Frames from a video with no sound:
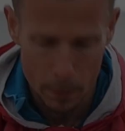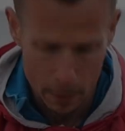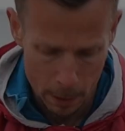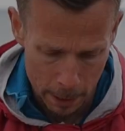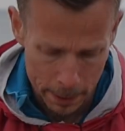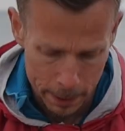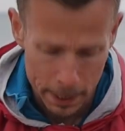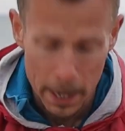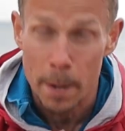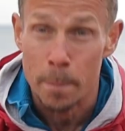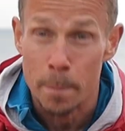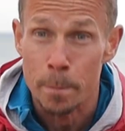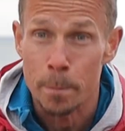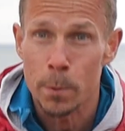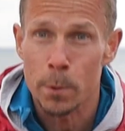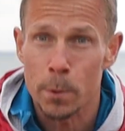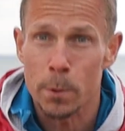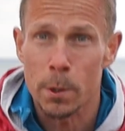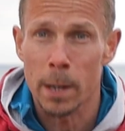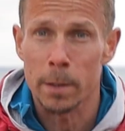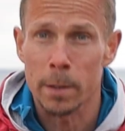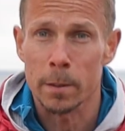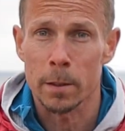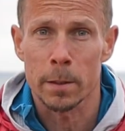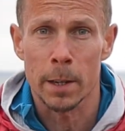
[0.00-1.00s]
Okay,
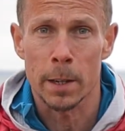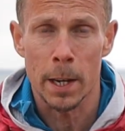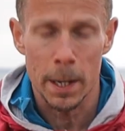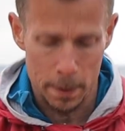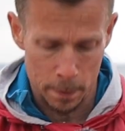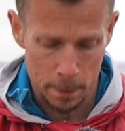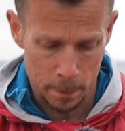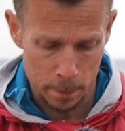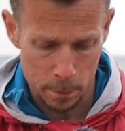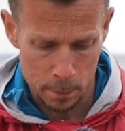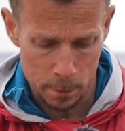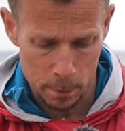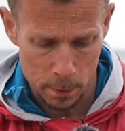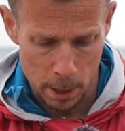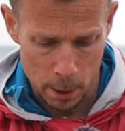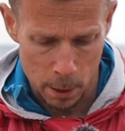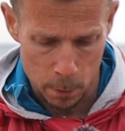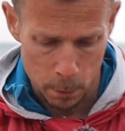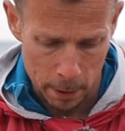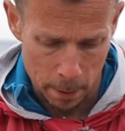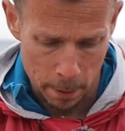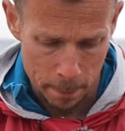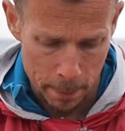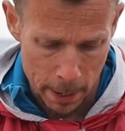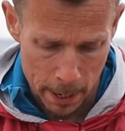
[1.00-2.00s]
so as I said, I
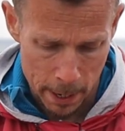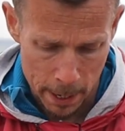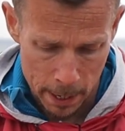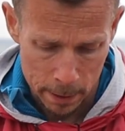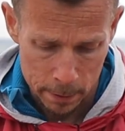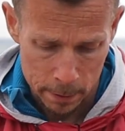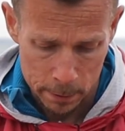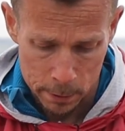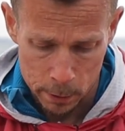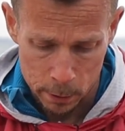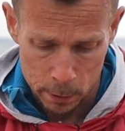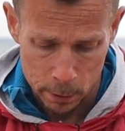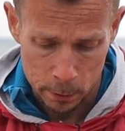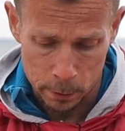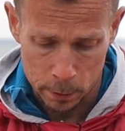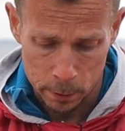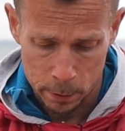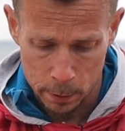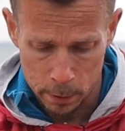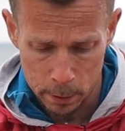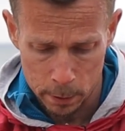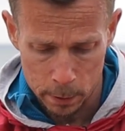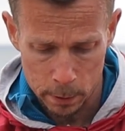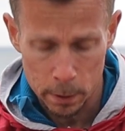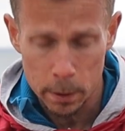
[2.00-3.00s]
will get my hands on
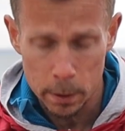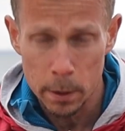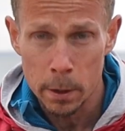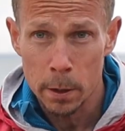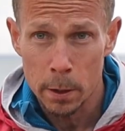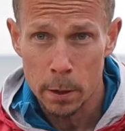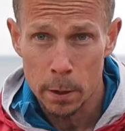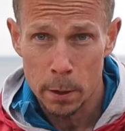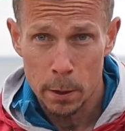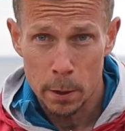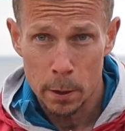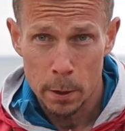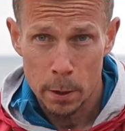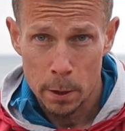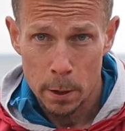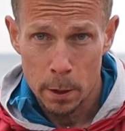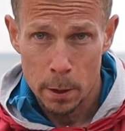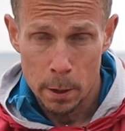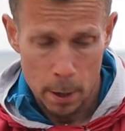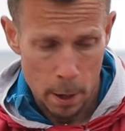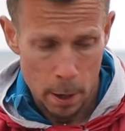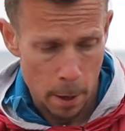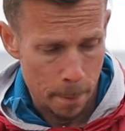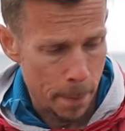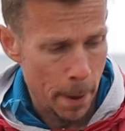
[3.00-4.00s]

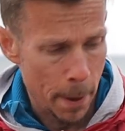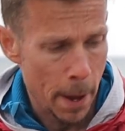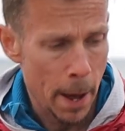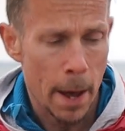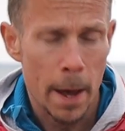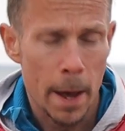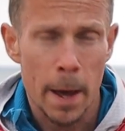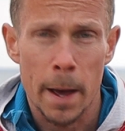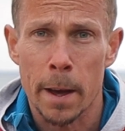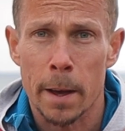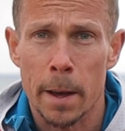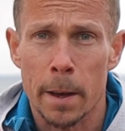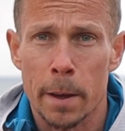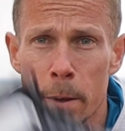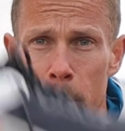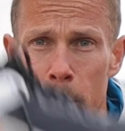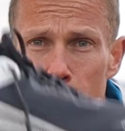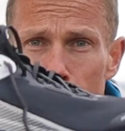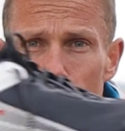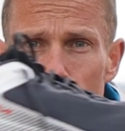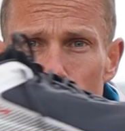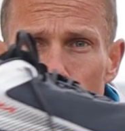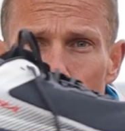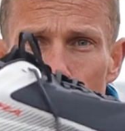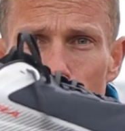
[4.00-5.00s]
a pair,
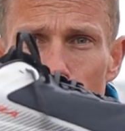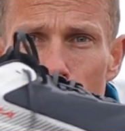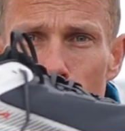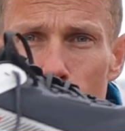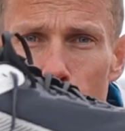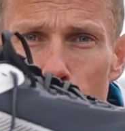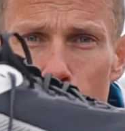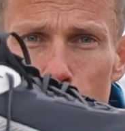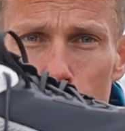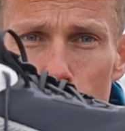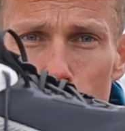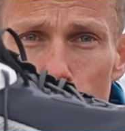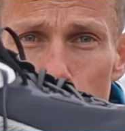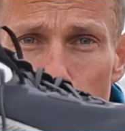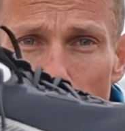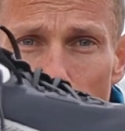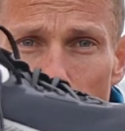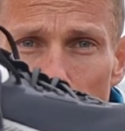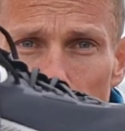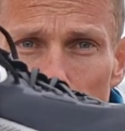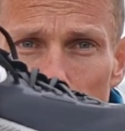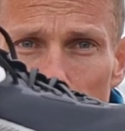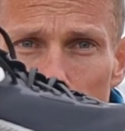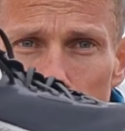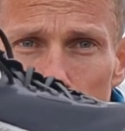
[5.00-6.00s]
new pair
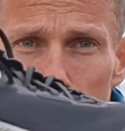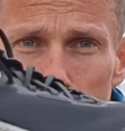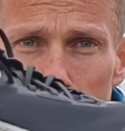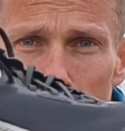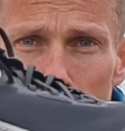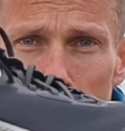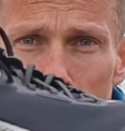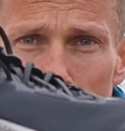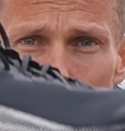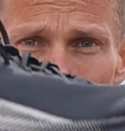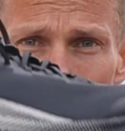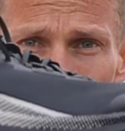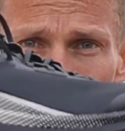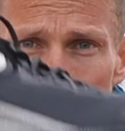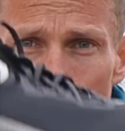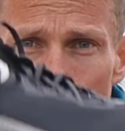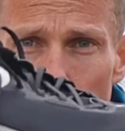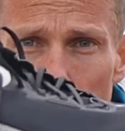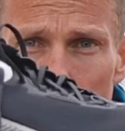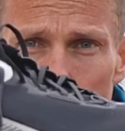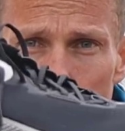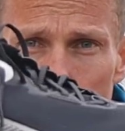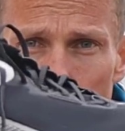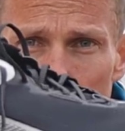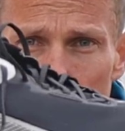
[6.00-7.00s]
of Olympuses as
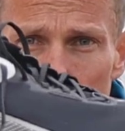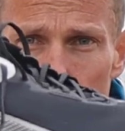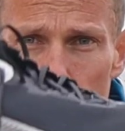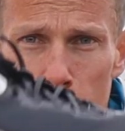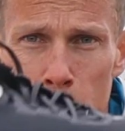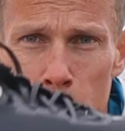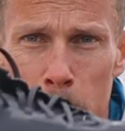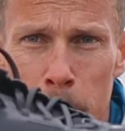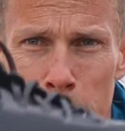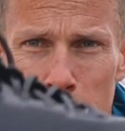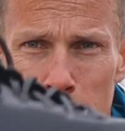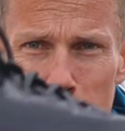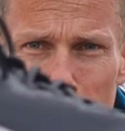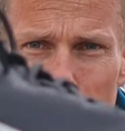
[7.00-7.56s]
quick as possible,